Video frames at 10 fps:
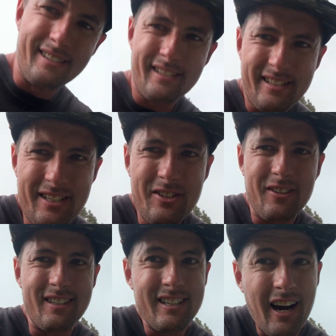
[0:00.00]
still
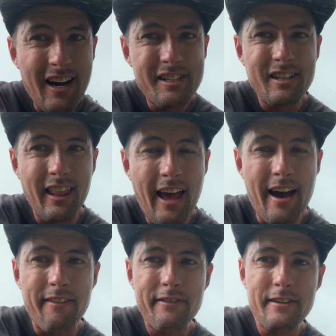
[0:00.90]
a touch
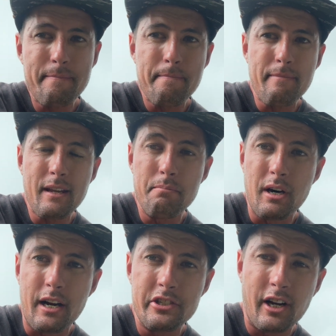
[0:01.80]
left,
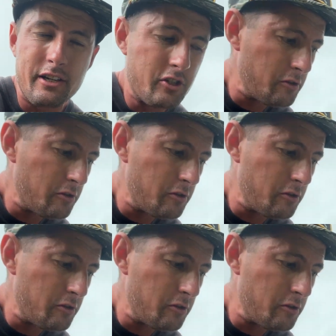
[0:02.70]
but I shot 2